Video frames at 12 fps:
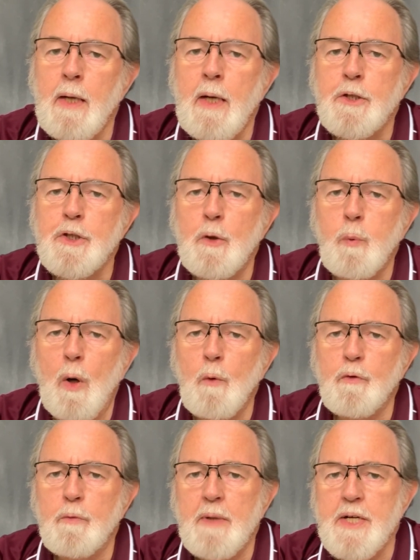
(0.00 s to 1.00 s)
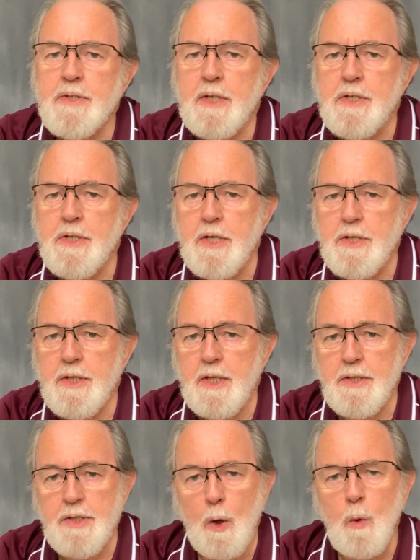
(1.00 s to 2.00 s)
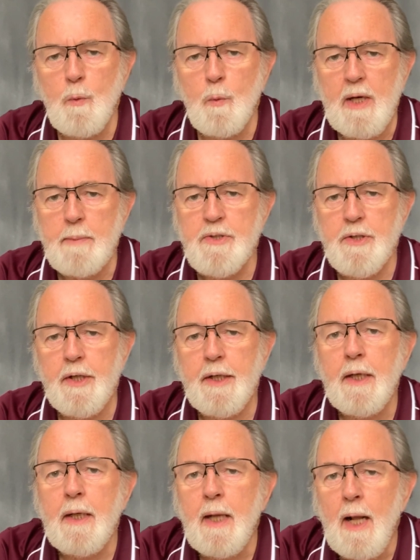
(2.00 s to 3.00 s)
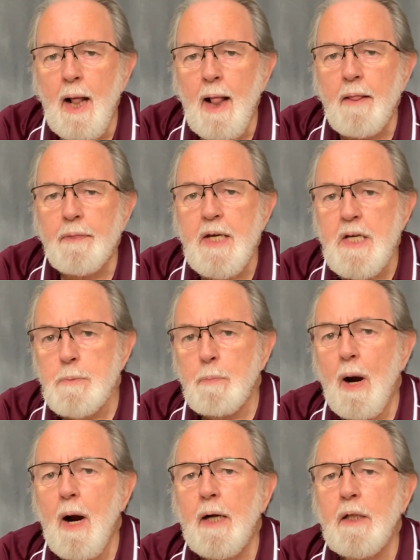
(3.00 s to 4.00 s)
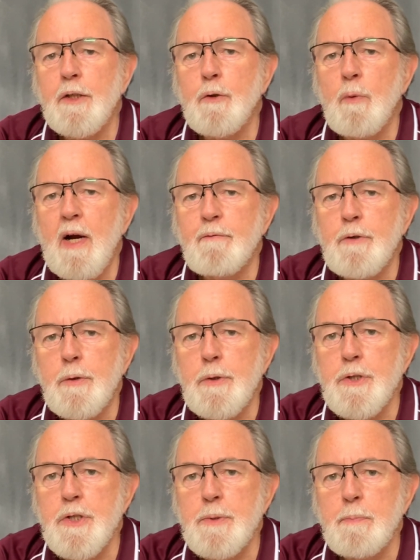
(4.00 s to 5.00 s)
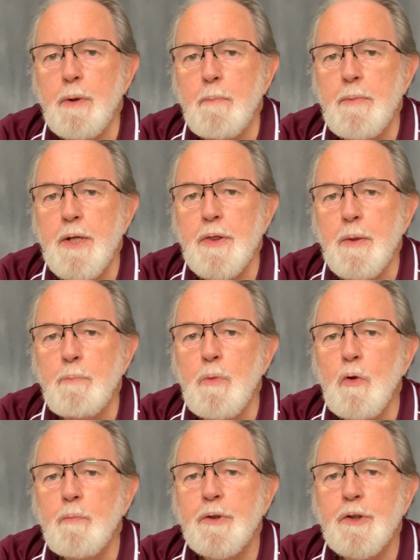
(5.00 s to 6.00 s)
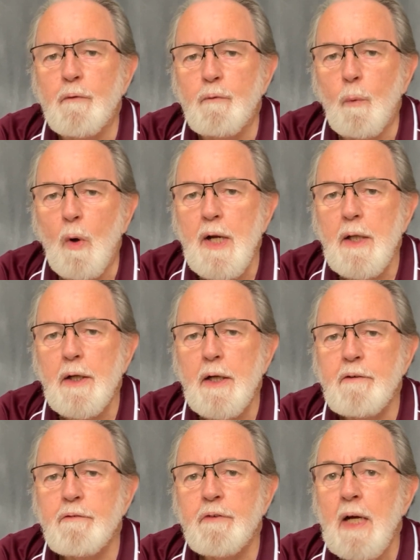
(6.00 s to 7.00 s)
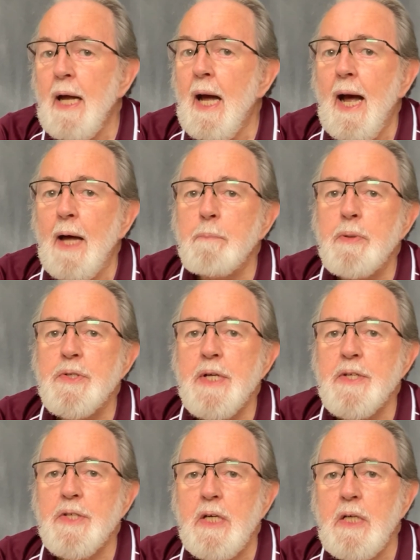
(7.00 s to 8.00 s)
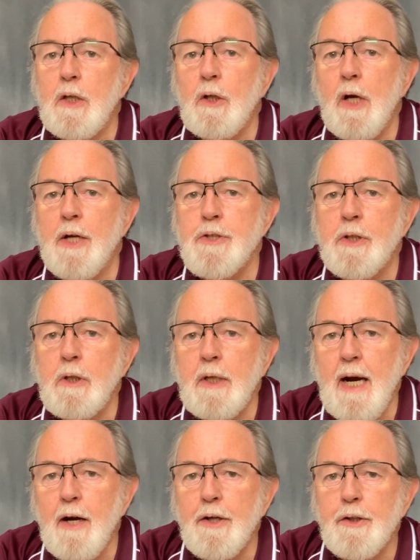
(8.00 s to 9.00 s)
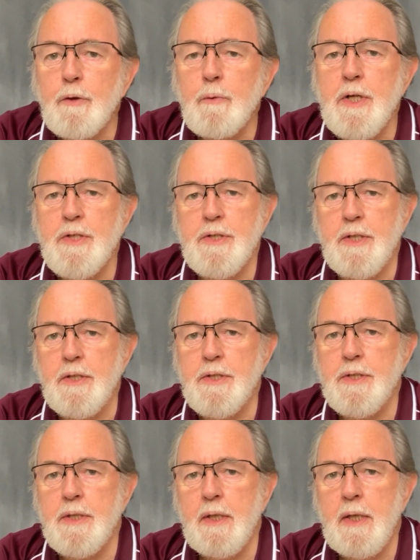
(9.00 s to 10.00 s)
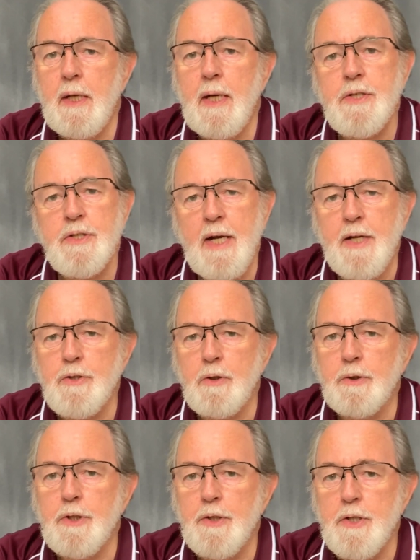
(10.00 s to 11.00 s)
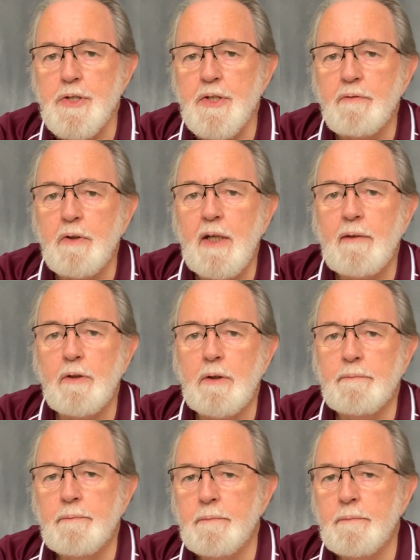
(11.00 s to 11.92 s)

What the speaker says: To quote from SDCC's own website, these parkland refuges permit the movement of wildlife and possess ecological characteristics essential to their survival.